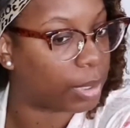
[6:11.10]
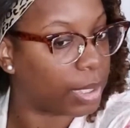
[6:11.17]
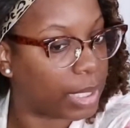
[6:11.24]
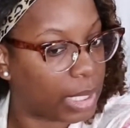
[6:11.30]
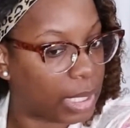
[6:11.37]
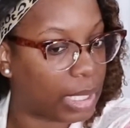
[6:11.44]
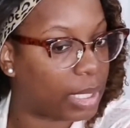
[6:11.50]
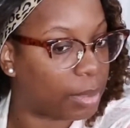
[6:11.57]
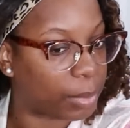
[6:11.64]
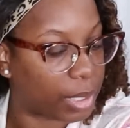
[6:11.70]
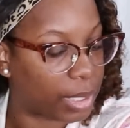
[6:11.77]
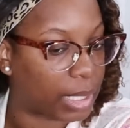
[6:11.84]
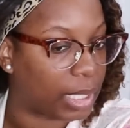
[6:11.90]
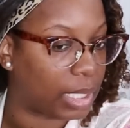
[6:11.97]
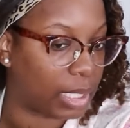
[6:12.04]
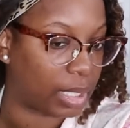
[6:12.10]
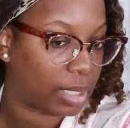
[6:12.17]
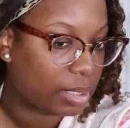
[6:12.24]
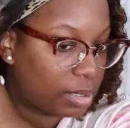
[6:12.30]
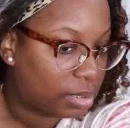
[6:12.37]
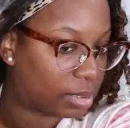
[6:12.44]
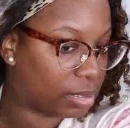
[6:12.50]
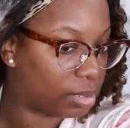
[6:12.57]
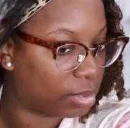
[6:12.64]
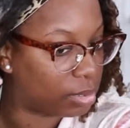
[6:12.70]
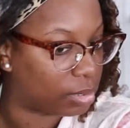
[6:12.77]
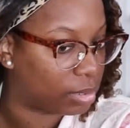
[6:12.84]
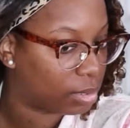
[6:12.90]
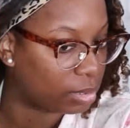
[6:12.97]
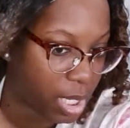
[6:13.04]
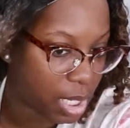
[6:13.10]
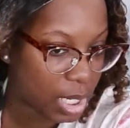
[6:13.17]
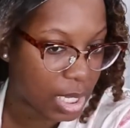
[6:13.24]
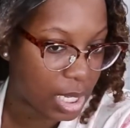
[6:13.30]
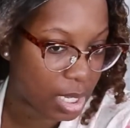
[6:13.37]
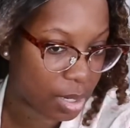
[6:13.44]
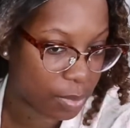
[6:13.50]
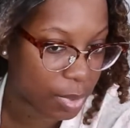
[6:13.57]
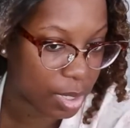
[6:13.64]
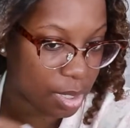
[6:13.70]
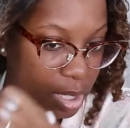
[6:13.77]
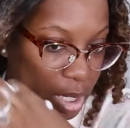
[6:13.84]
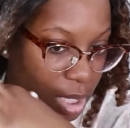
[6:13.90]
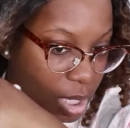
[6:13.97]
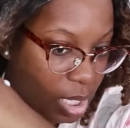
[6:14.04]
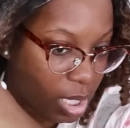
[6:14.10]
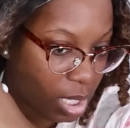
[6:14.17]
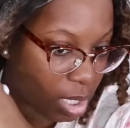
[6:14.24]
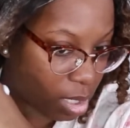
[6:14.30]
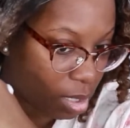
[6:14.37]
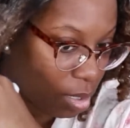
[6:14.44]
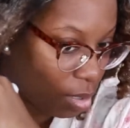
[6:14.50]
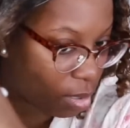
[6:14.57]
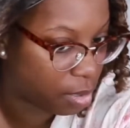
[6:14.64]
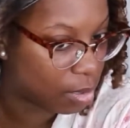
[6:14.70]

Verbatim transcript: work it in, work it in. Work it in, work it